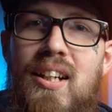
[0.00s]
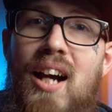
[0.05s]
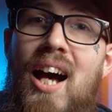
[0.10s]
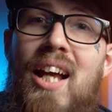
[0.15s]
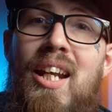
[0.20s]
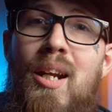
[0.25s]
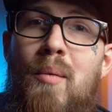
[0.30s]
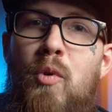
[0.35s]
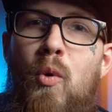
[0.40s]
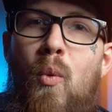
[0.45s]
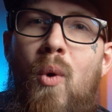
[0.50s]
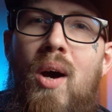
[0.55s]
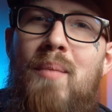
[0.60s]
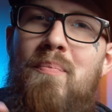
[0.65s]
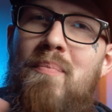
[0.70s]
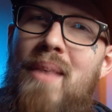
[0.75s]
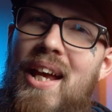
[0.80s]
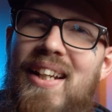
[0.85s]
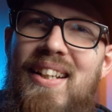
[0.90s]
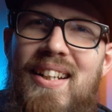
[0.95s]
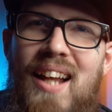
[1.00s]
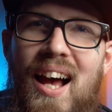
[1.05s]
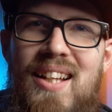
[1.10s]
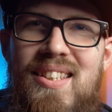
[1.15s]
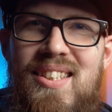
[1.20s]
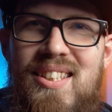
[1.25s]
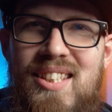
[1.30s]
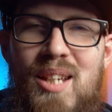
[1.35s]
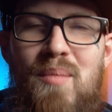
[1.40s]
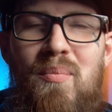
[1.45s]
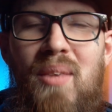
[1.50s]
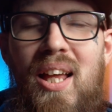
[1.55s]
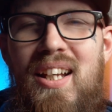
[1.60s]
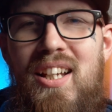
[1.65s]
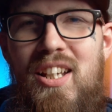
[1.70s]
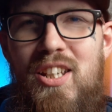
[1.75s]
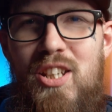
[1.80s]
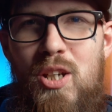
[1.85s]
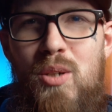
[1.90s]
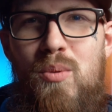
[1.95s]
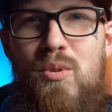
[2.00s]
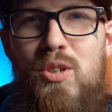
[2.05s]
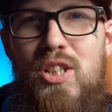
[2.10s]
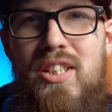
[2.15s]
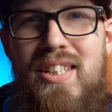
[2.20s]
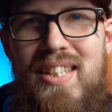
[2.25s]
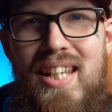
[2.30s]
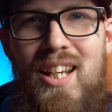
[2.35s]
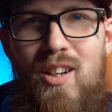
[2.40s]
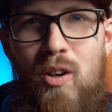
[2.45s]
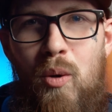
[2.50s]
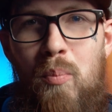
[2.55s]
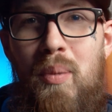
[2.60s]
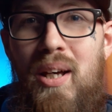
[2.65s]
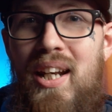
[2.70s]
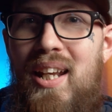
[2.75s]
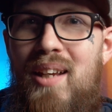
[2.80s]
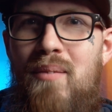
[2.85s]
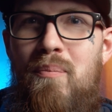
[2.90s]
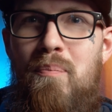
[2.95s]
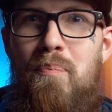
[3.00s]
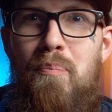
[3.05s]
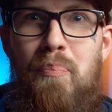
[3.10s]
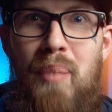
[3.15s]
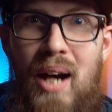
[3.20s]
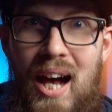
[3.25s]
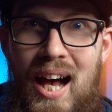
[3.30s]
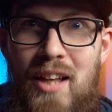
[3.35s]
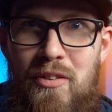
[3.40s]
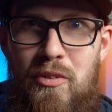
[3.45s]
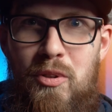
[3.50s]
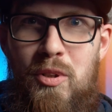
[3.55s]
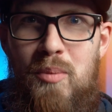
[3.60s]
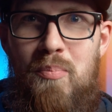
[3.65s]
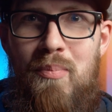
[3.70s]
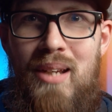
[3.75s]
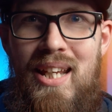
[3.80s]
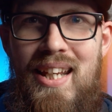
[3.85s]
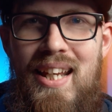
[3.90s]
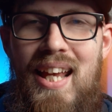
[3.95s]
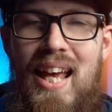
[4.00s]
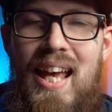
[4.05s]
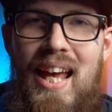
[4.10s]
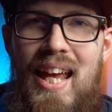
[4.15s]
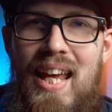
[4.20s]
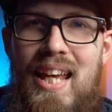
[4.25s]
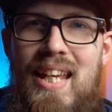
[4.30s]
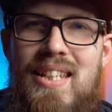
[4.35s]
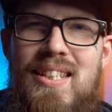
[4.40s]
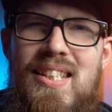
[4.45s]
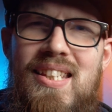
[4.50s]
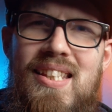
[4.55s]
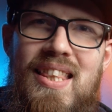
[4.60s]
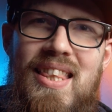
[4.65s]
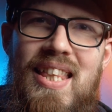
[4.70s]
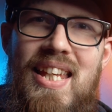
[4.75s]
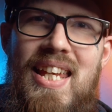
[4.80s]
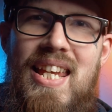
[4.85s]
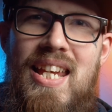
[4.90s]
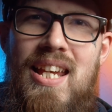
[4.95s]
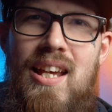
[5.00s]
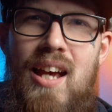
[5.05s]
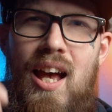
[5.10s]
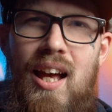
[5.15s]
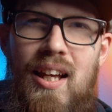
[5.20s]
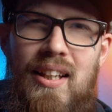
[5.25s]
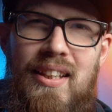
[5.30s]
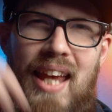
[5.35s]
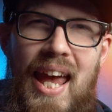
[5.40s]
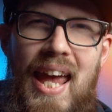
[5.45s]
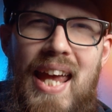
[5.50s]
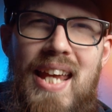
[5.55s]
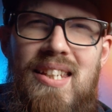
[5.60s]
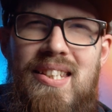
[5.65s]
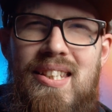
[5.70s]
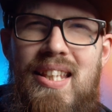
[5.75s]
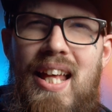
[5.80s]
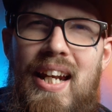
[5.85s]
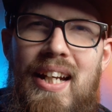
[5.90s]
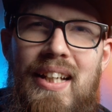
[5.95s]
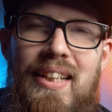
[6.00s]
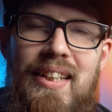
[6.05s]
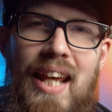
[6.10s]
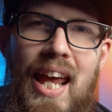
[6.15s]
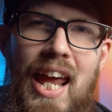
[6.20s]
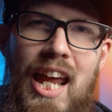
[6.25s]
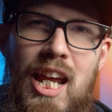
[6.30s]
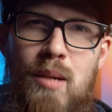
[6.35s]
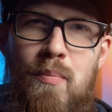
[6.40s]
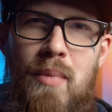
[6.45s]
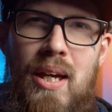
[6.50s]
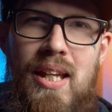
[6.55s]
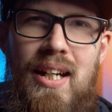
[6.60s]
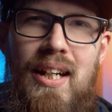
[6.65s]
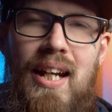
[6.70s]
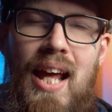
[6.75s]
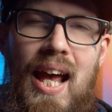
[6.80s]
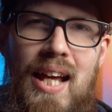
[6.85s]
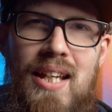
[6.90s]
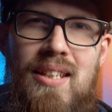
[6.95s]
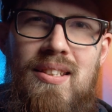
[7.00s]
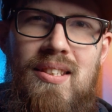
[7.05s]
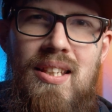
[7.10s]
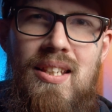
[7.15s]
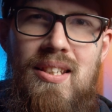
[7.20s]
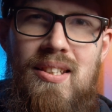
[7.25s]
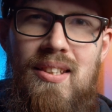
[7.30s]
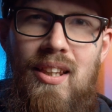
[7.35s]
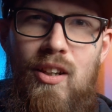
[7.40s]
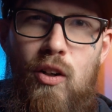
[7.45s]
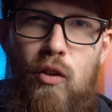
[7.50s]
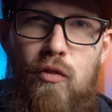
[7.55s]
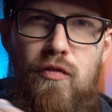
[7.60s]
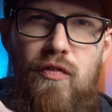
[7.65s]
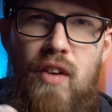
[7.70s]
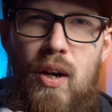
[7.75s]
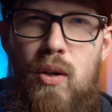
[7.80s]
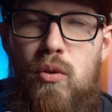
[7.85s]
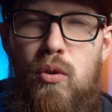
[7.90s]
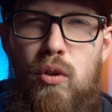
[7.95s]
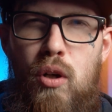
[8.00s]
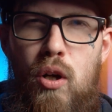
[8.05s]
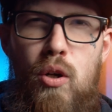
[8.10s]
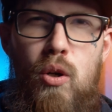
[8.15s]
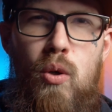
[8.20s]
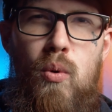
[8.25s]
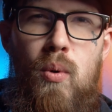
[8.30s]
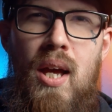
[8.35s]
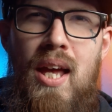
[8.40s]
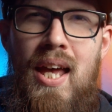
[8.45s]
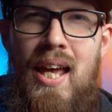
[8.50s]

Con number one may not seem like a huge deal, but it bothered me is the case that it came in, it has these little Velcro